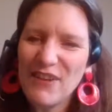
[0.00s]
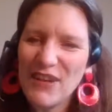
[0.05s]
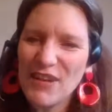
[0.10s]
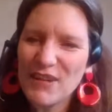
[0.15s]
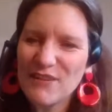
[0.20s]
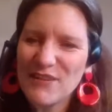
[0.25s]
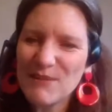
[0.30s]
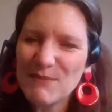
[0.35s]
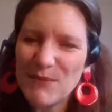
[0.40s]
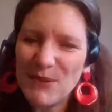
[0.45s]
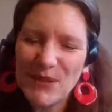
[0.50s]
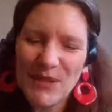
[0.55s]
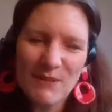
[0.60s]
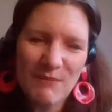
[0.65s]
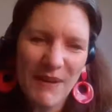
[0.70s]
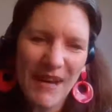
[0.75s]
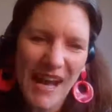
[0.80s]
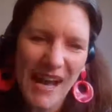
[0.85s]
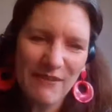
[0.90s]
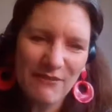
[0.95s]
heard of the book,
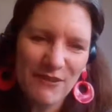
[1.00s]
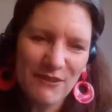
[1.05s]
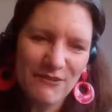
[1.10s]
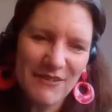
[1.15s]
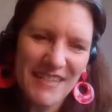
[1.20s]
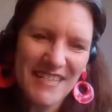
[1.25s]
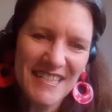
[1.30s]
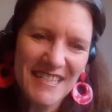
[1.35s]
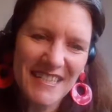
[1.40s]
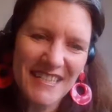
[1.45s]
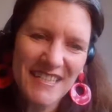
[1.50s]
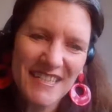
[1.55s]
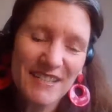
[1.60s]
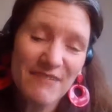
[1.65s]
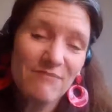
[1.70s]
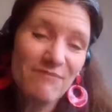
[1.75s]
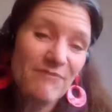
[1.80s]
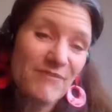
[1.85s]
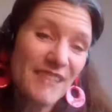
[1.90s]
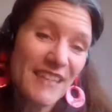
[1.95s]
but haven't read it.
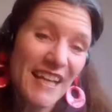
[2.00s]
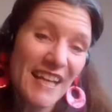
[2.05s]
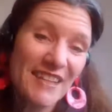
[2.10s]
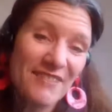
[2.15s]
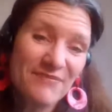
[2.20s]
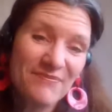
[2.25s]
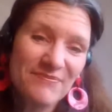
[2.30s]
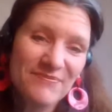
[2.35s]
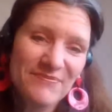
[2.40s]
Yeah.